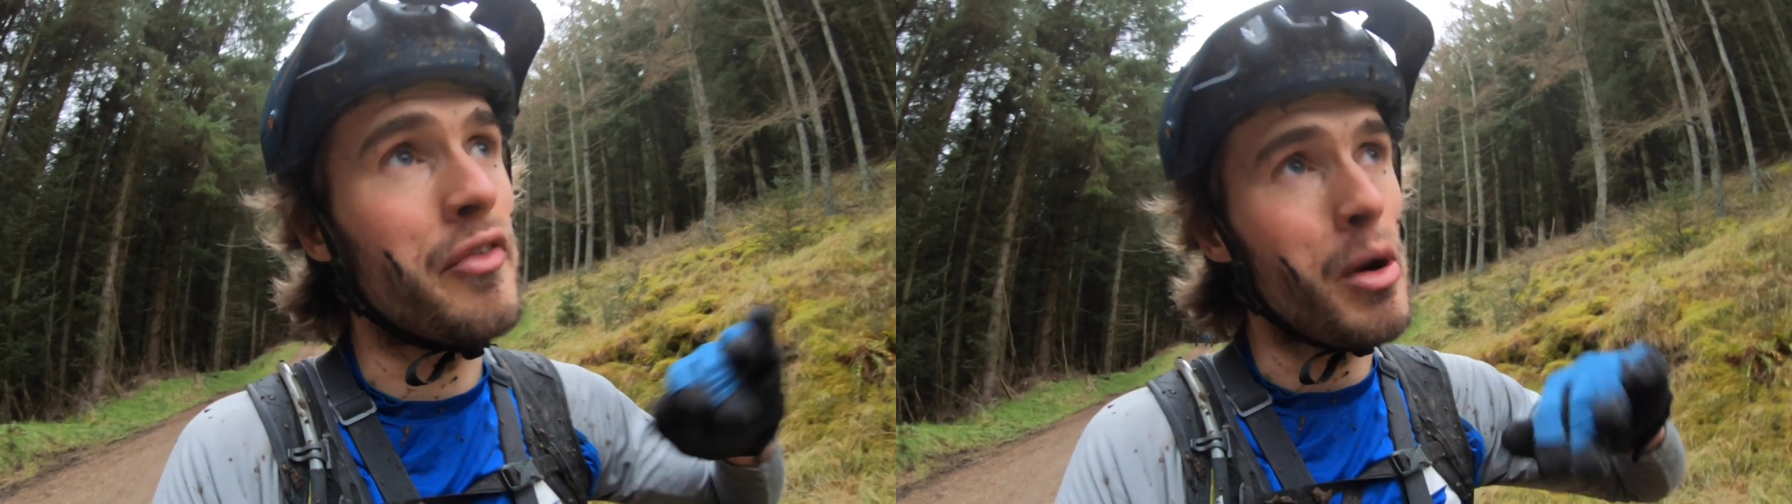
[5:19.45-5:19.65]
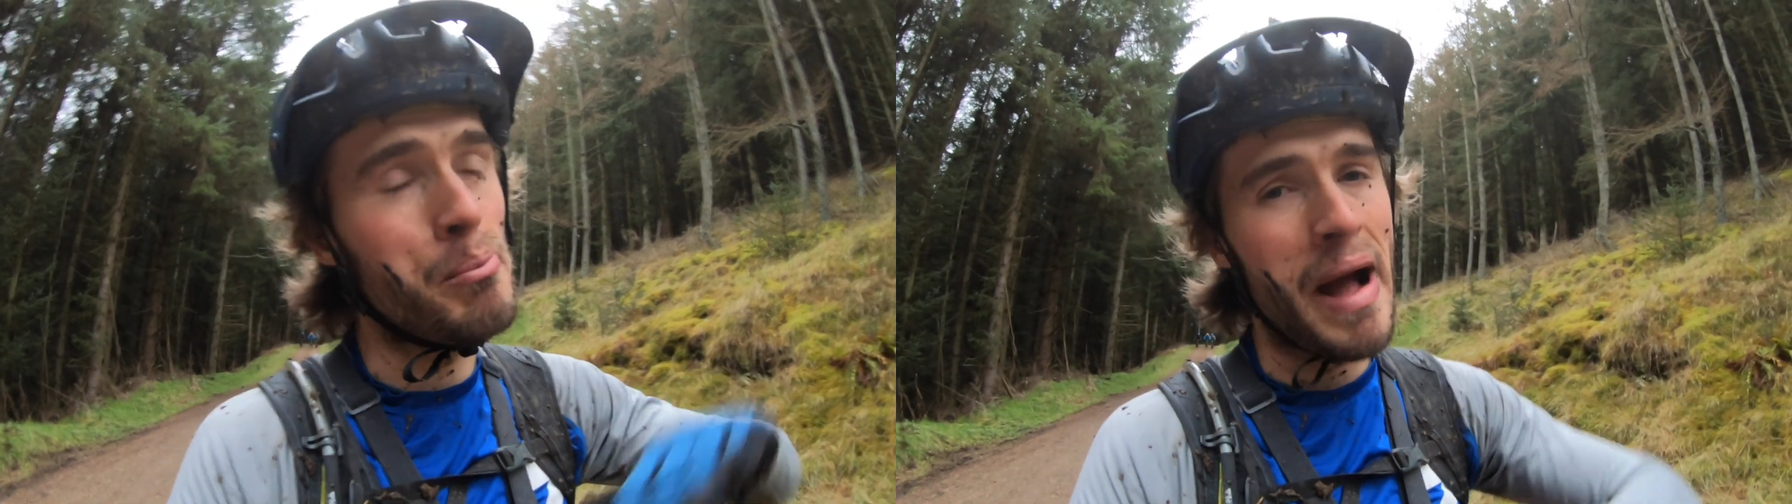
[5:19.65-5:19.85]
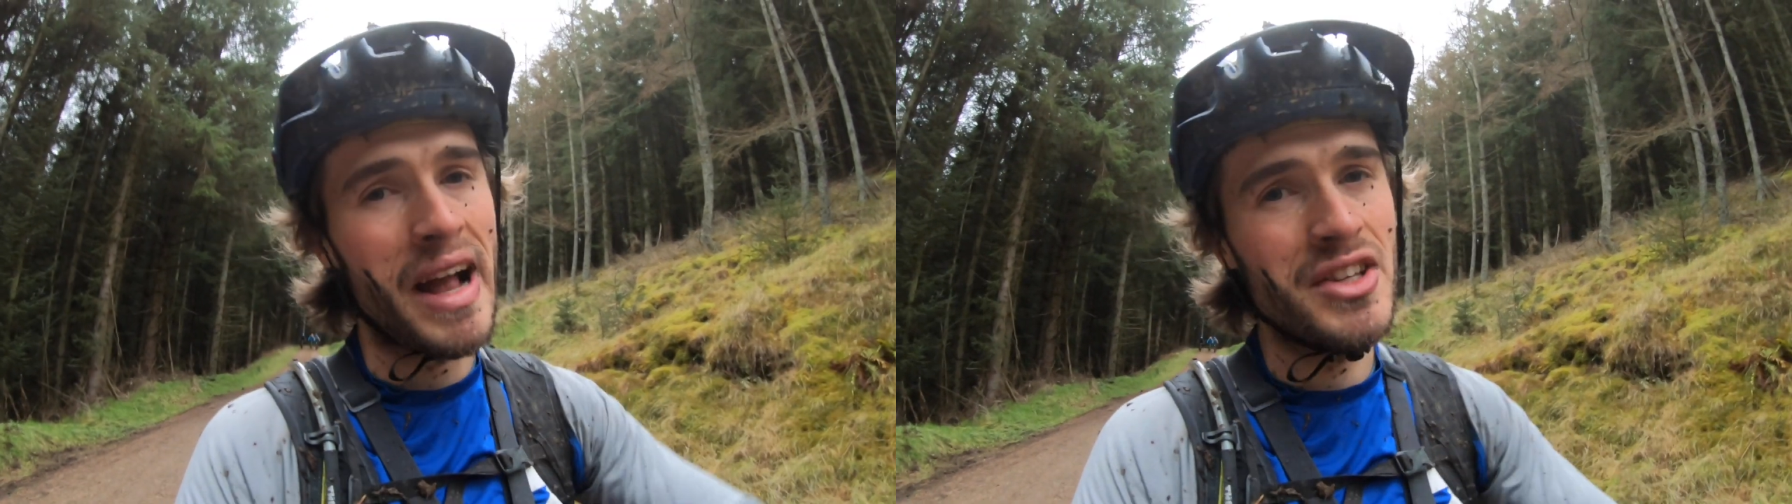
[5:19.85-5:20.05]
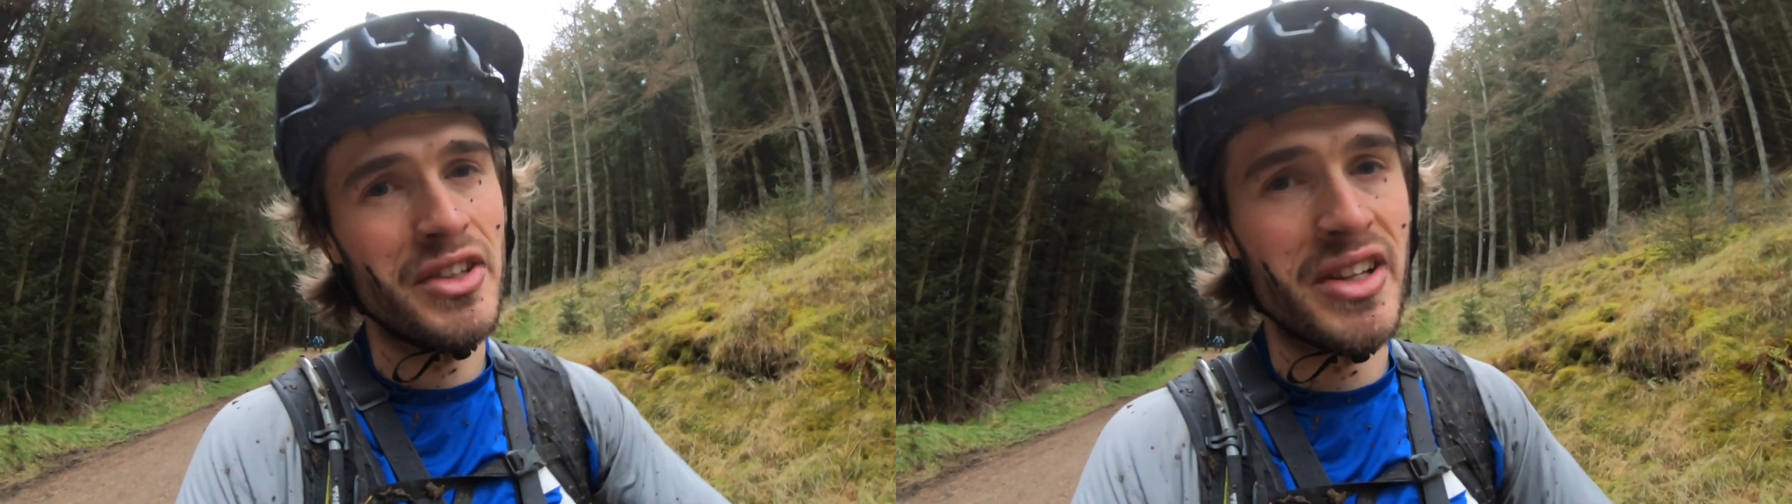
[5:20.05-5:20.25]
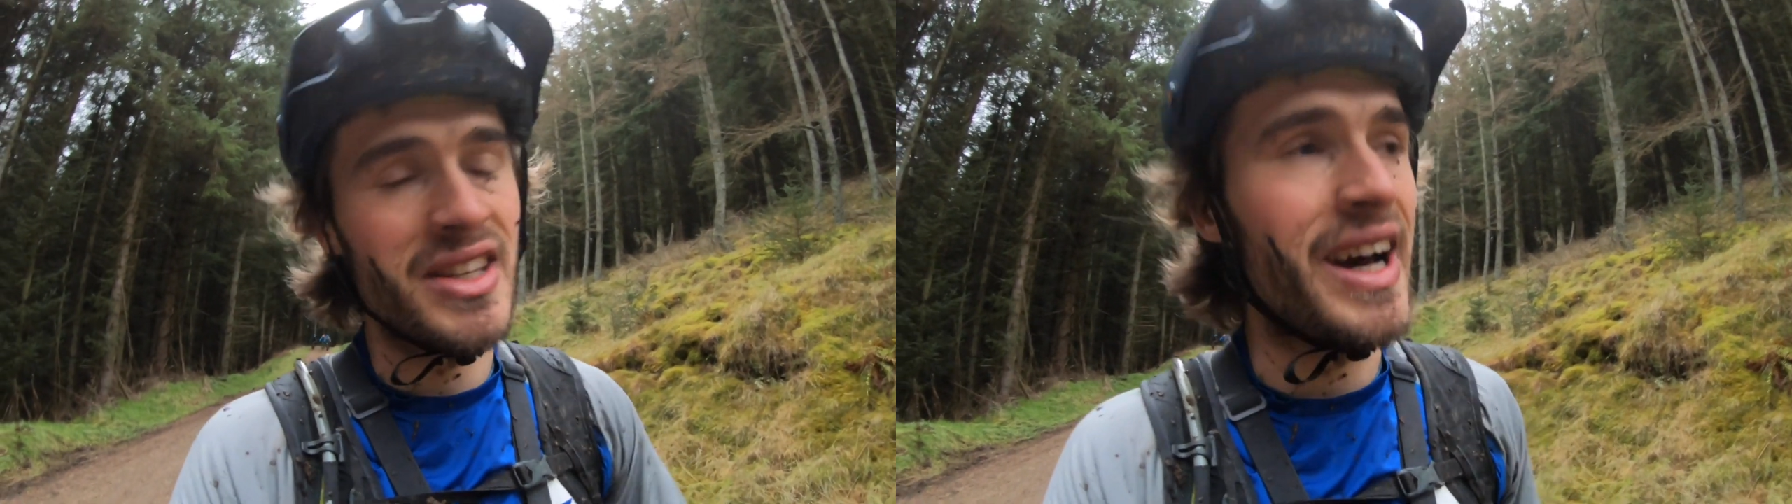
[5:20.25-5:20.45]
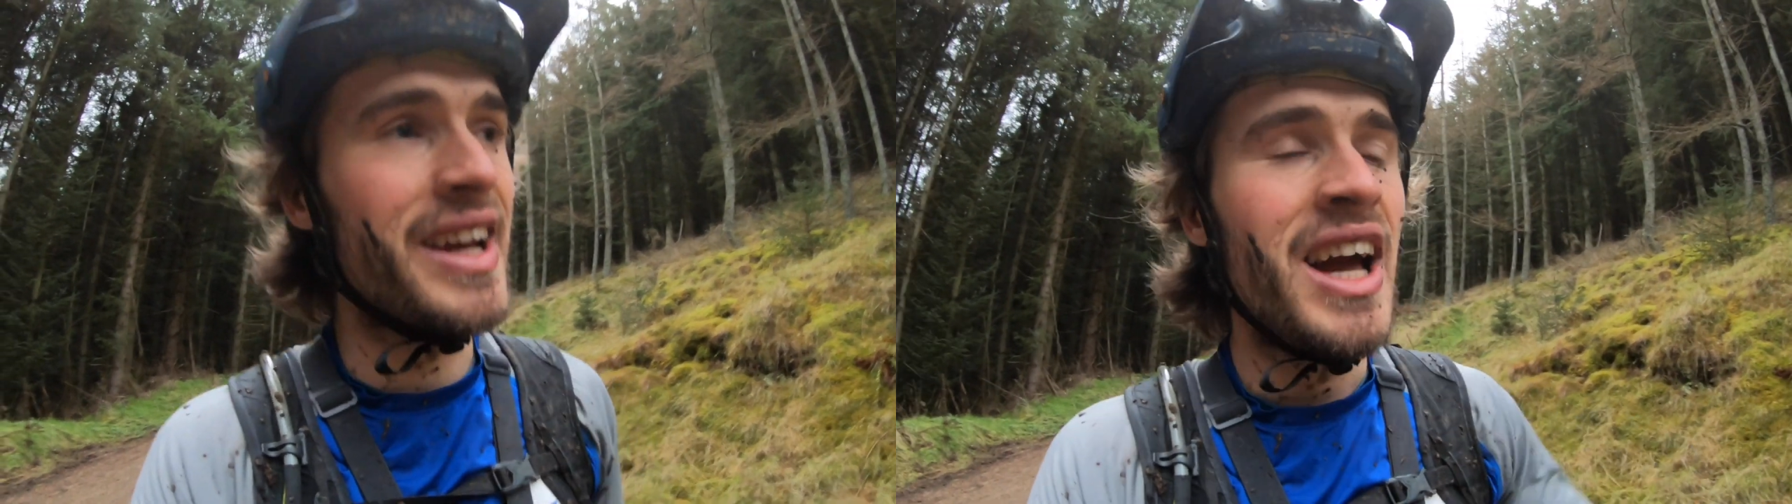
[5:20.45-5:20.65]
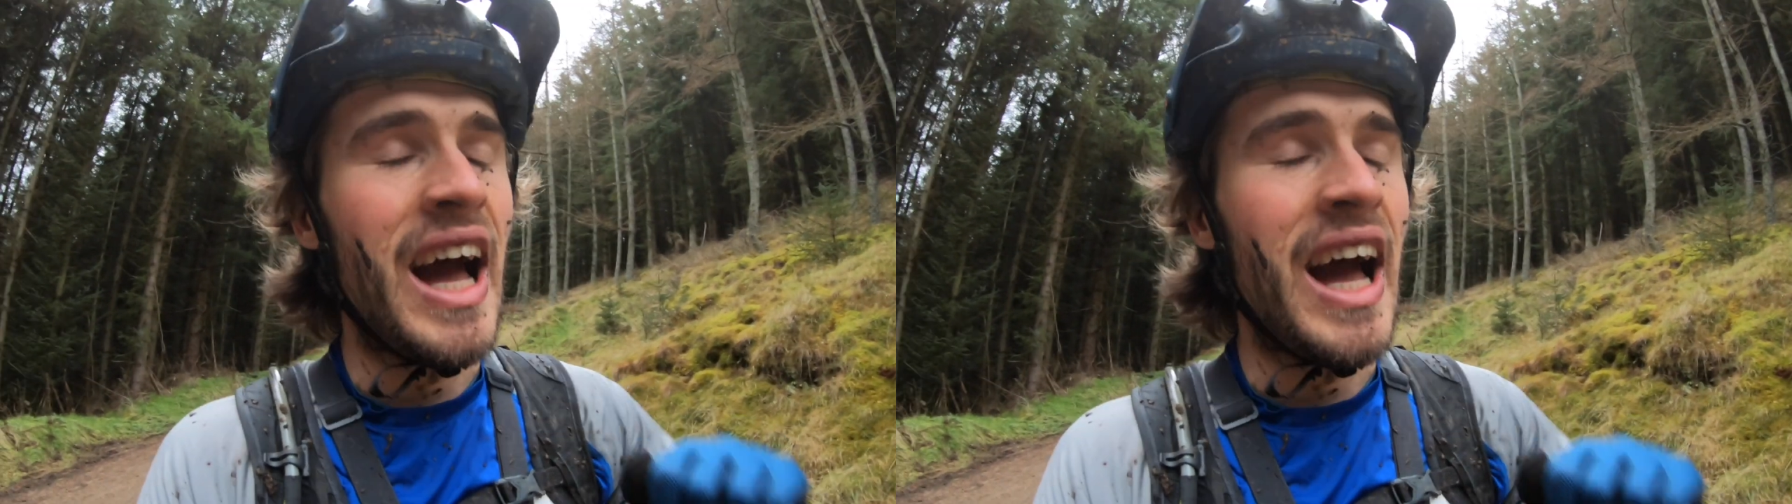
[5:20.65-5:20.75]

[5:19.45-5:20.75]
got banks on the inside,